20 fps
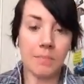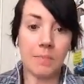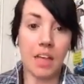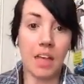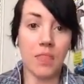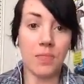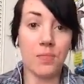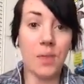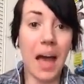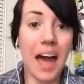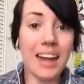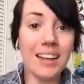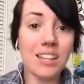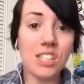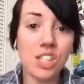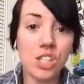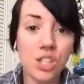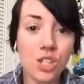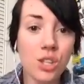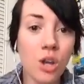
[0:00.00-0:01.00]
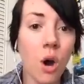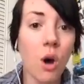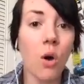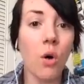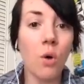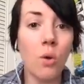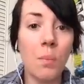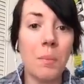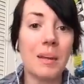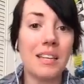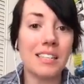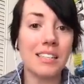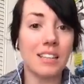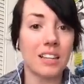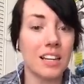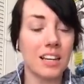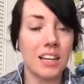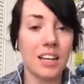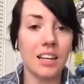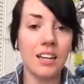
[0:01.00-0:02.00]
That is so
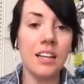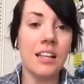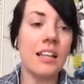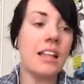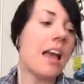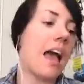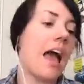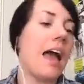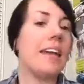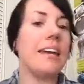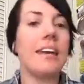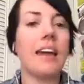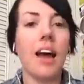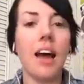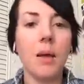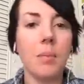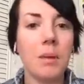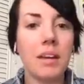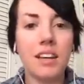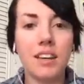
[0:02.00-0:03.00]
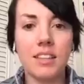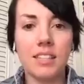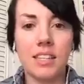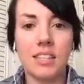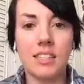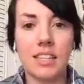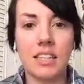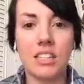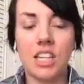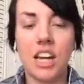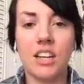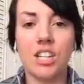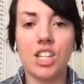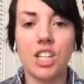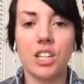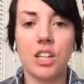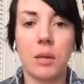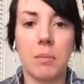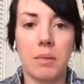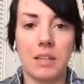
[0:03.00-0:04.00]
misleading, and not because it's
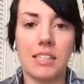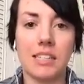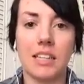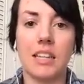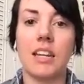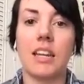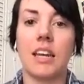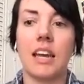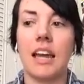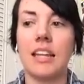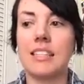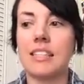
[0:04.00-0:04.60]
intentionally misleading.